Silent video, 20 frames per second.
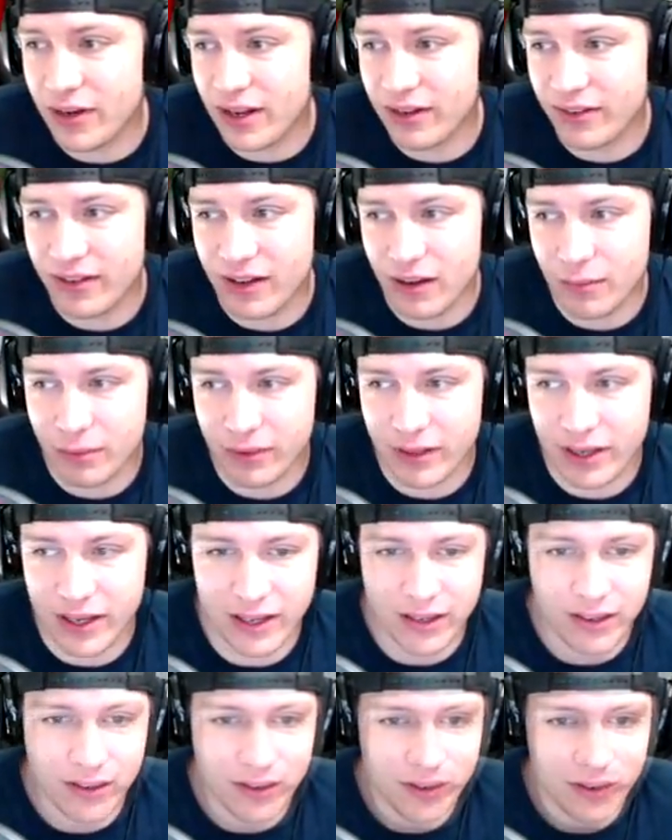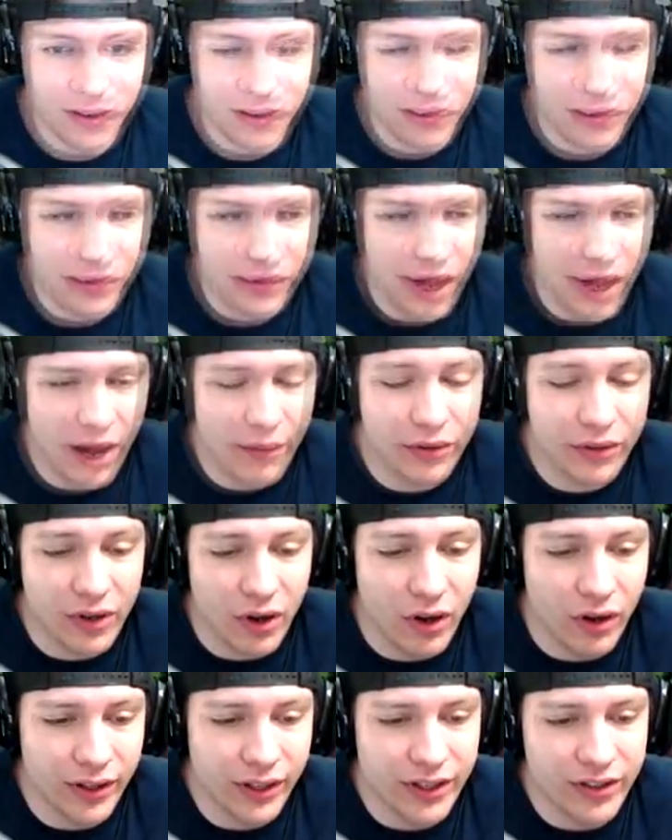C double A. Yeah, that would, I would
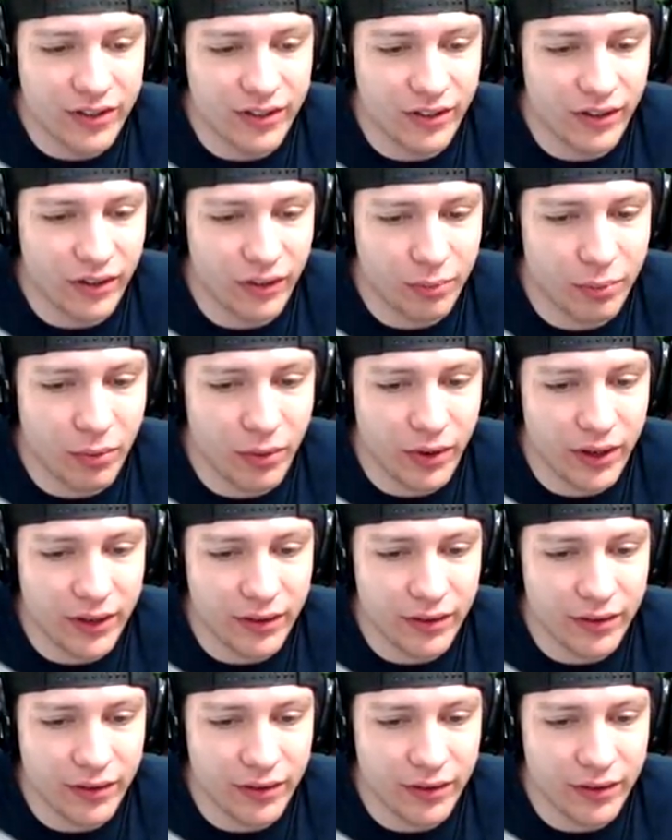call it inches at this point.